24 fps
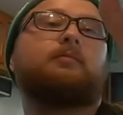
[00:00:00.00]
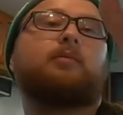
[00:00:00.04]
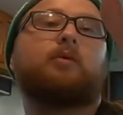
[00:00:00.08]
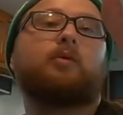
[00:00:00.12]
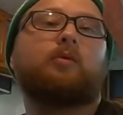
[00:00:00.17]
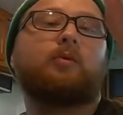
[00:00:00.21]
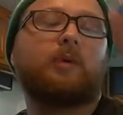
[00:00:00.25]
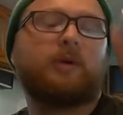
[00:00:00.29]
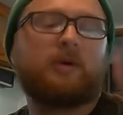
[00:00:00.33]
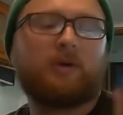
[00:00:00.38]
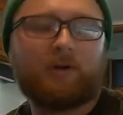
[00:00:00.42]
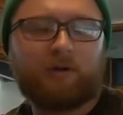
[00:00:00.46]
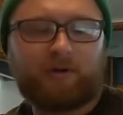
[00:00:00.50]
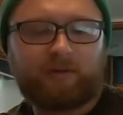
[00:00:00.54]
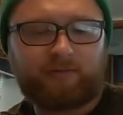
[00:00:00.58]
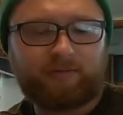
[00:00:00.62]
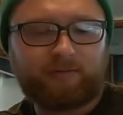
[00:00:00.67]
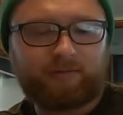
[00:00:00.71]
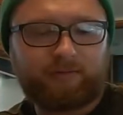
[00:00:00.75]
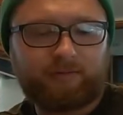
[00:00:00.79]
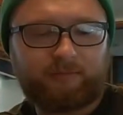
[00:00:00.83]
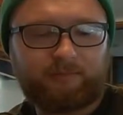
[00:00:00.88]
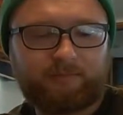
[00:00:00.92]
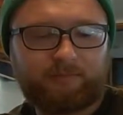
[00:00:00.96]
pull one
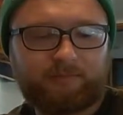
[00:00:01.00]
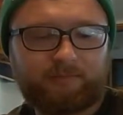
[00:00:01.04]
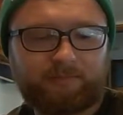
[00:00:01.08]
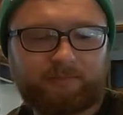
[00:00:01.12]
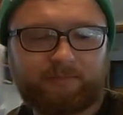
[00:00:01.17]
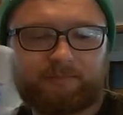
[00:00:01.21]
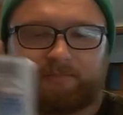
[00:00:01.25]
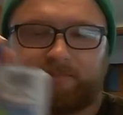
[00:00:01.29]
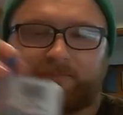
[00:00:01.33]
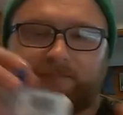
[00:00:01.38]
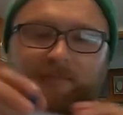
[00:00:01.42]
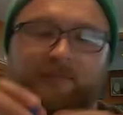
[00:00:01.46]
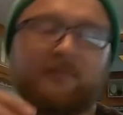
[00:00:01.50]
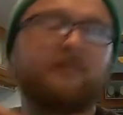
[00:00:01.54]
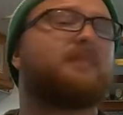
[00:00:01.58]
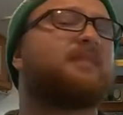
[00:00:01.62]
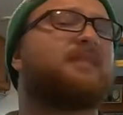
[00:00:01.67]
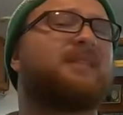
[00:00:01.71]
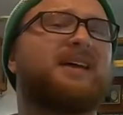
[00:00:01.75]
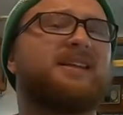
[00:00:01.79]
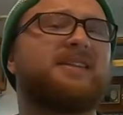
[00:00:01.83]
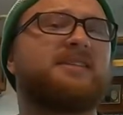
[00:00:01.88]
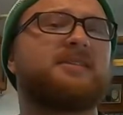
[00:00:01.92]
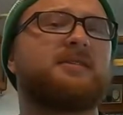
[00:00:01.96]
off.
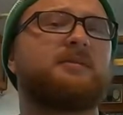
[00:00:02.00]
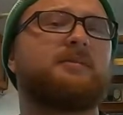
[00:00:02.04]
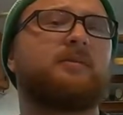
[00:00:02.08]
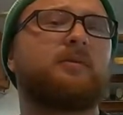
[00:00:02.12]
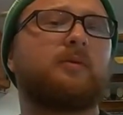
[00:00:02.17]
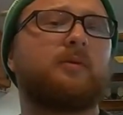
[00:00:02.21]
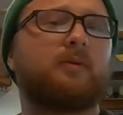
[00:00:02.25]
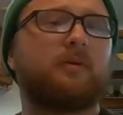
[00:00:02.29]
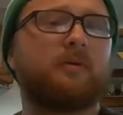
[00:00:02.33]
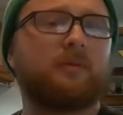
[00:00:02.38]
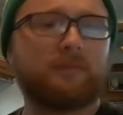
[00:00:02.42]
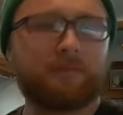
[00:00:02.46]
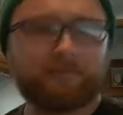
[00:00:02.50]
That's simple.